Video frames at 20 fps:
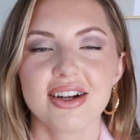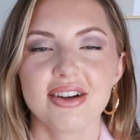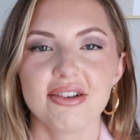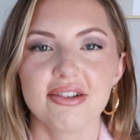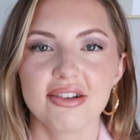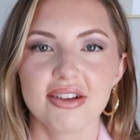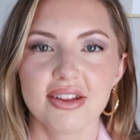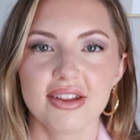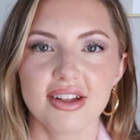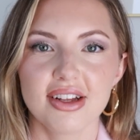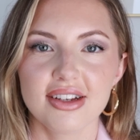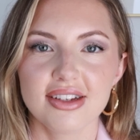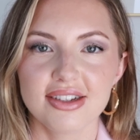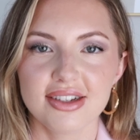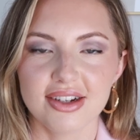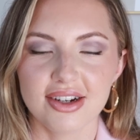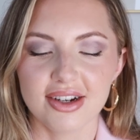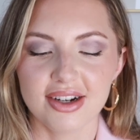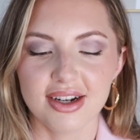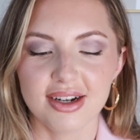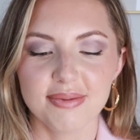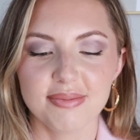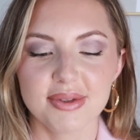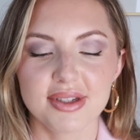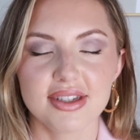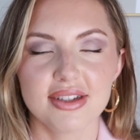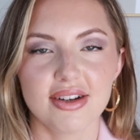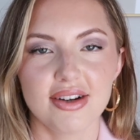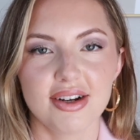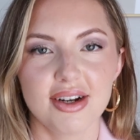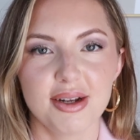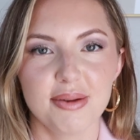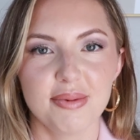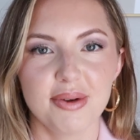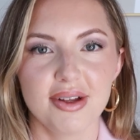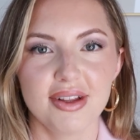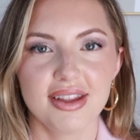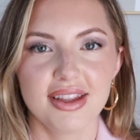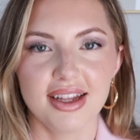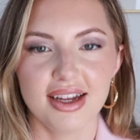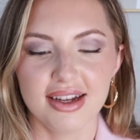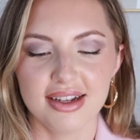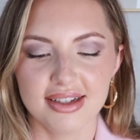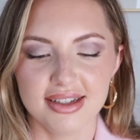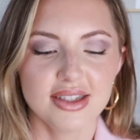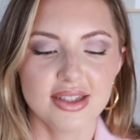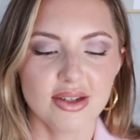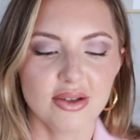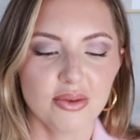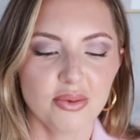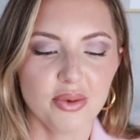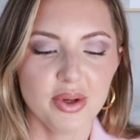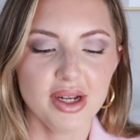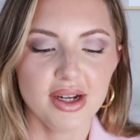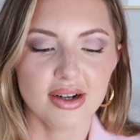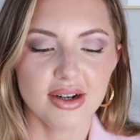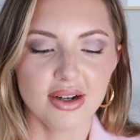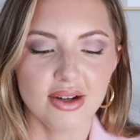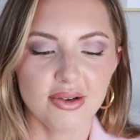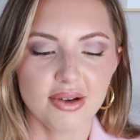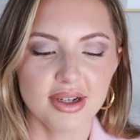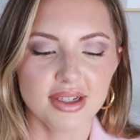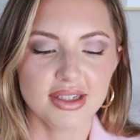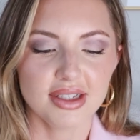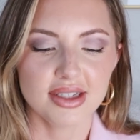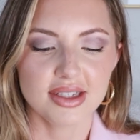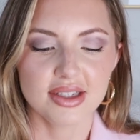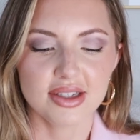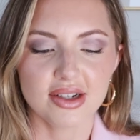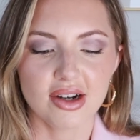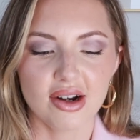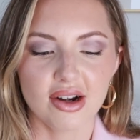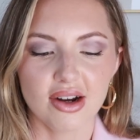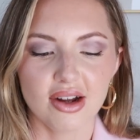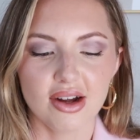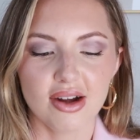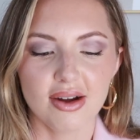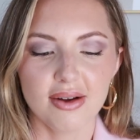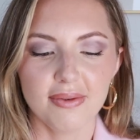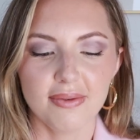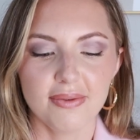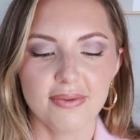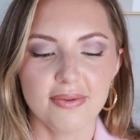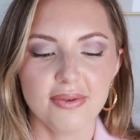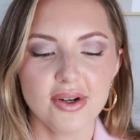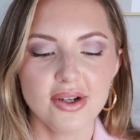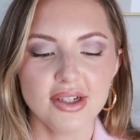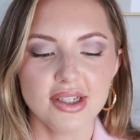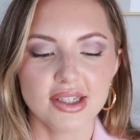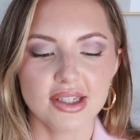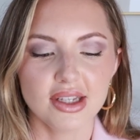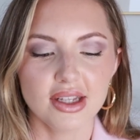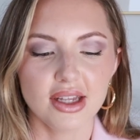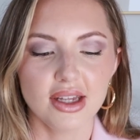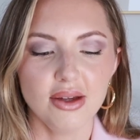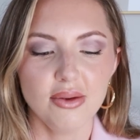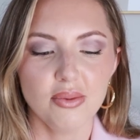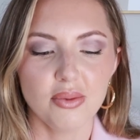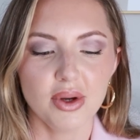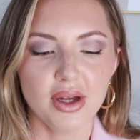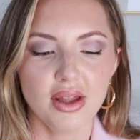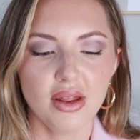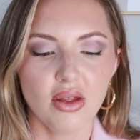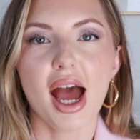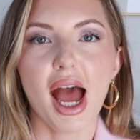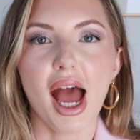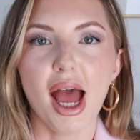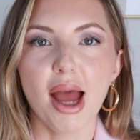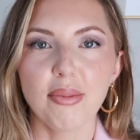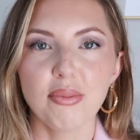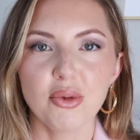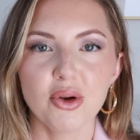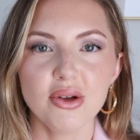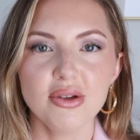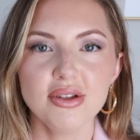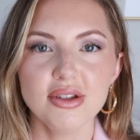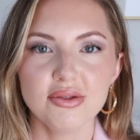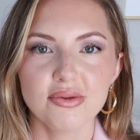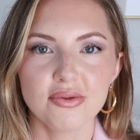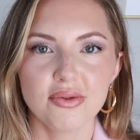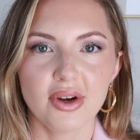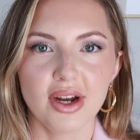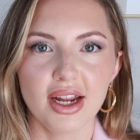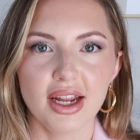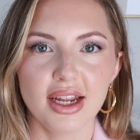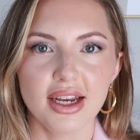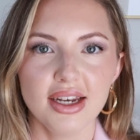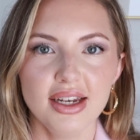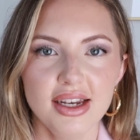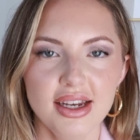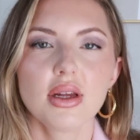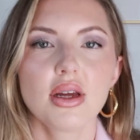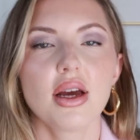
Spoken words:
or thunder, I'm sorry about that. So we are going to start off firstly with Emerald Rain.